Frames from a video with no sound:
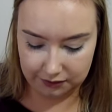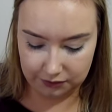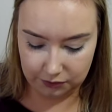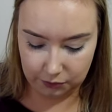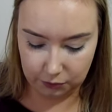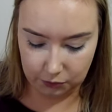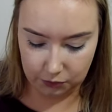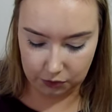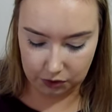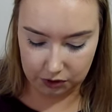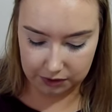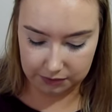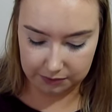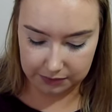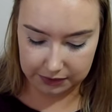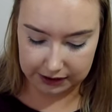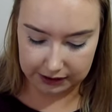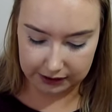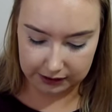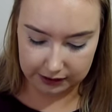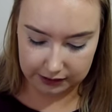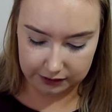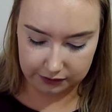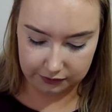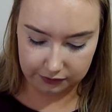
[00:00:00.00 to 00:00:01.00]
what my
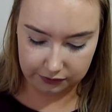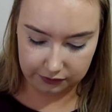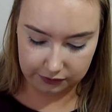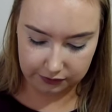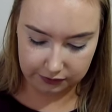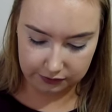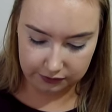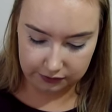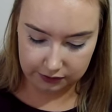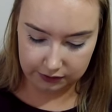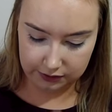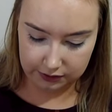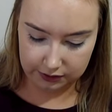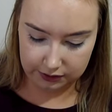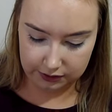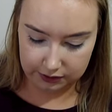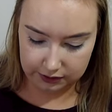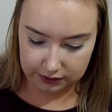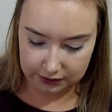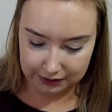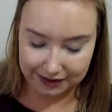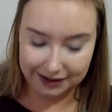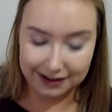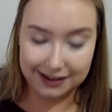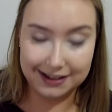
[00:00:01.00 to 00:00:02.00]
kind of
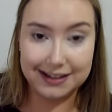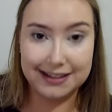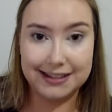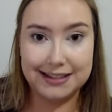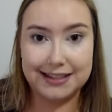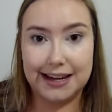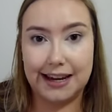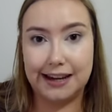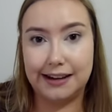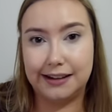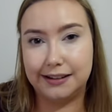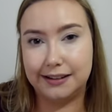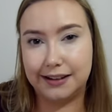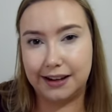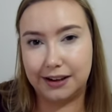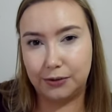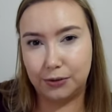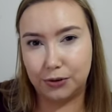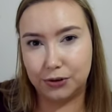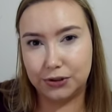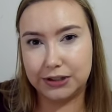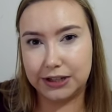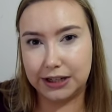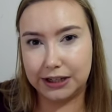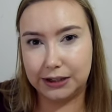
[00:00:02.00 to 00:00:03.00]
day-to-day
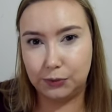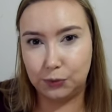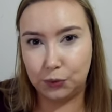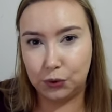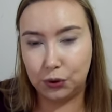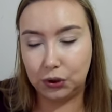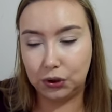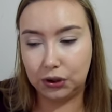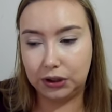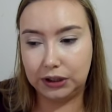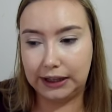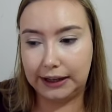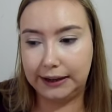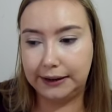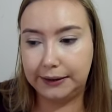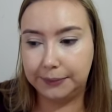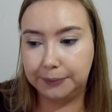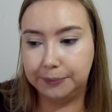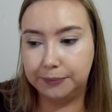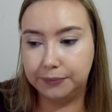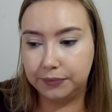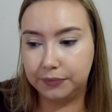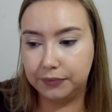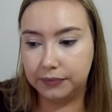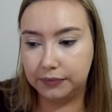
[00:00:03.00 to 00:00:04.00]
routine will look like.
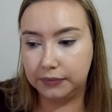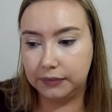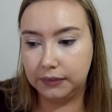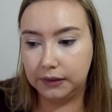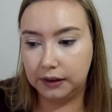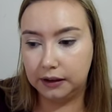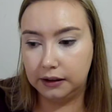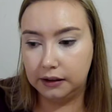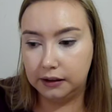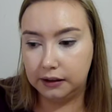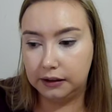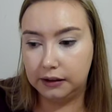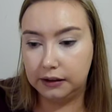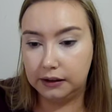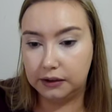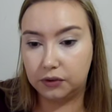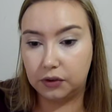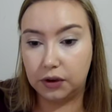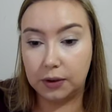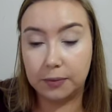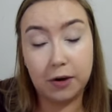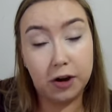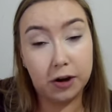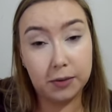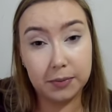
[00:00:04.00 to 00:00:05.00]
So I'm
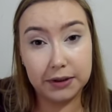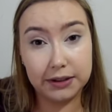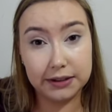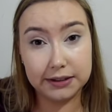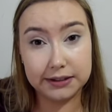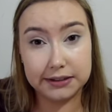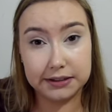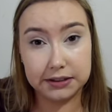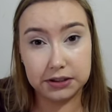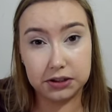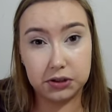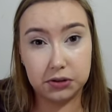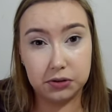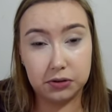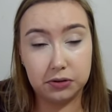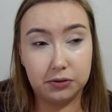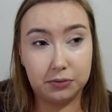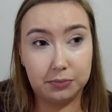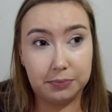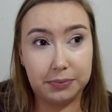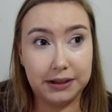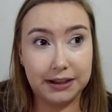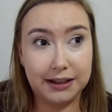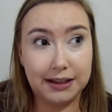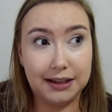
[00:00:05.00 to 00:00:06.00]
hoping to still
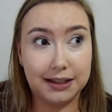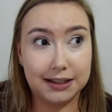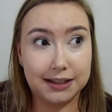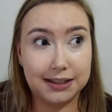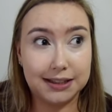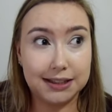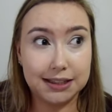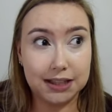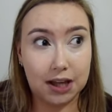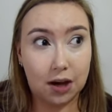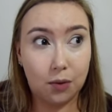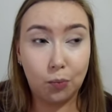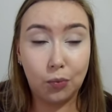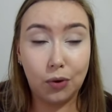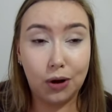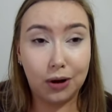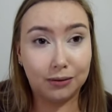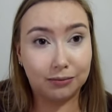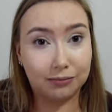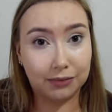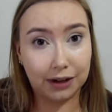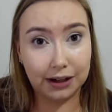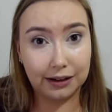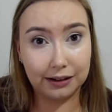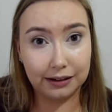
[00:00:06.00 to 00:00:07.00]
be somewhat
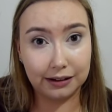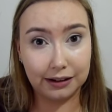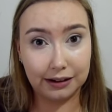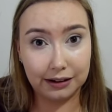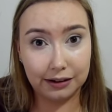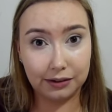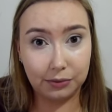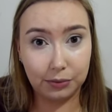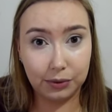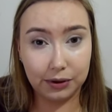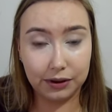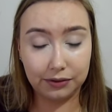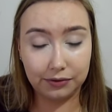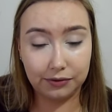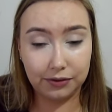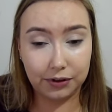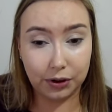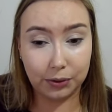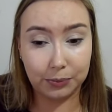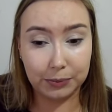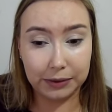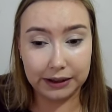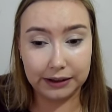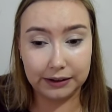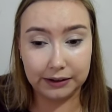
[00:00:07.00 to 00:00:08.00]
regular with
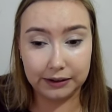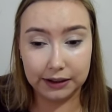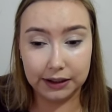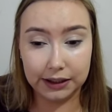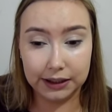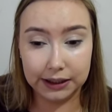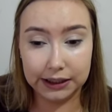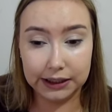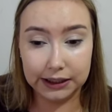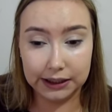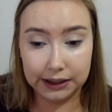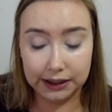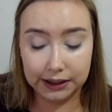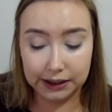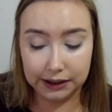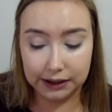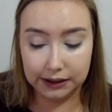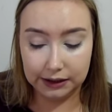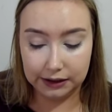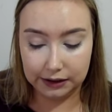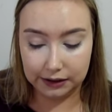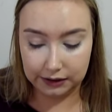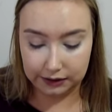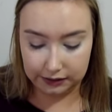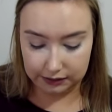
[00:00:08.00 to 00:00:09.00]
filming
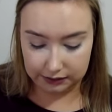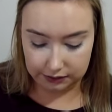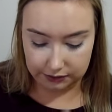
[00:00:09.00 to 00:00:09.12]
the